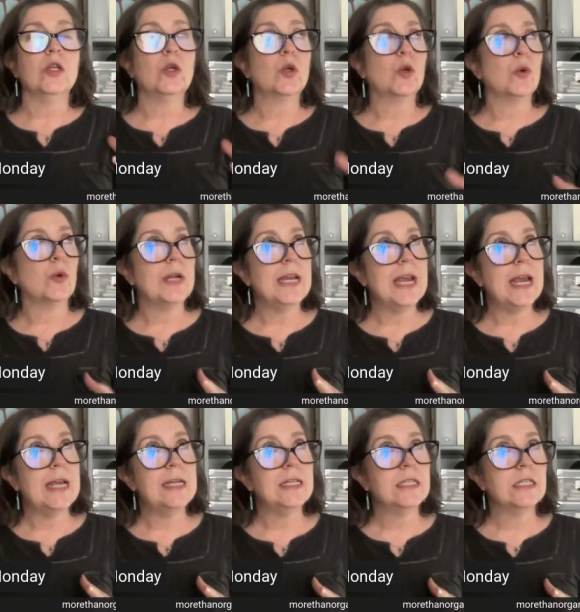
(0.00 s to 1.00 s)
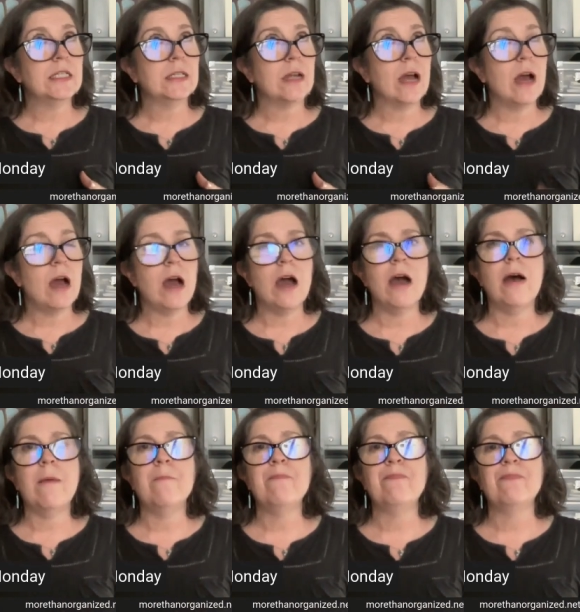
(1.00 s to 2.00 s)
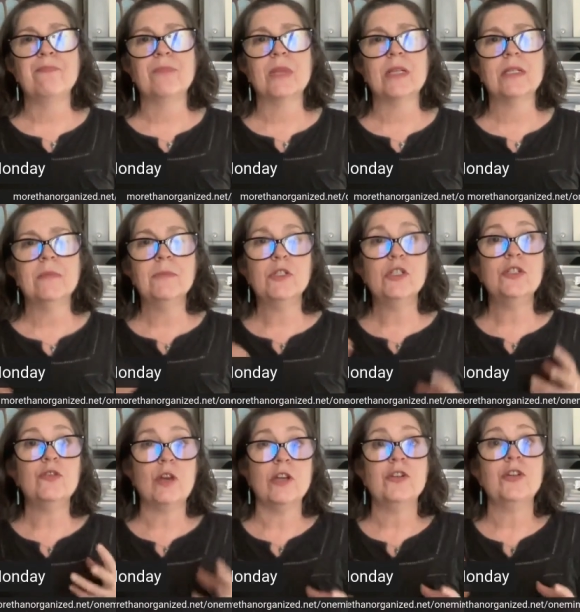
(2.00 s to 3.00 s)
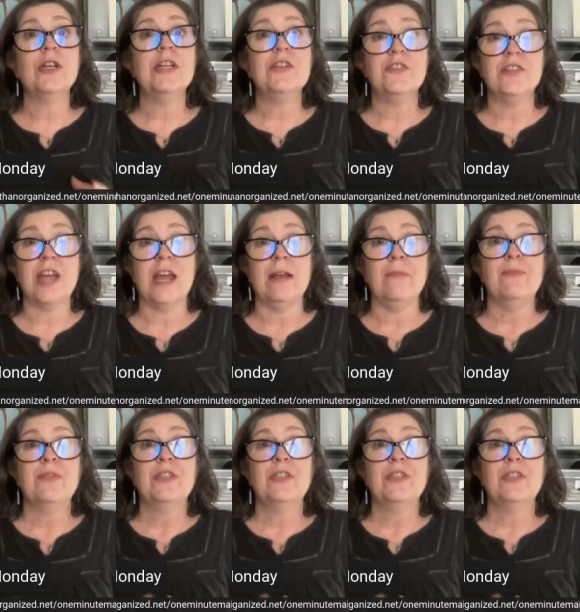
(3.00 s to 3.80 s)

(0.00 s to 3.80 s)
create Um, some sort of structure in your day.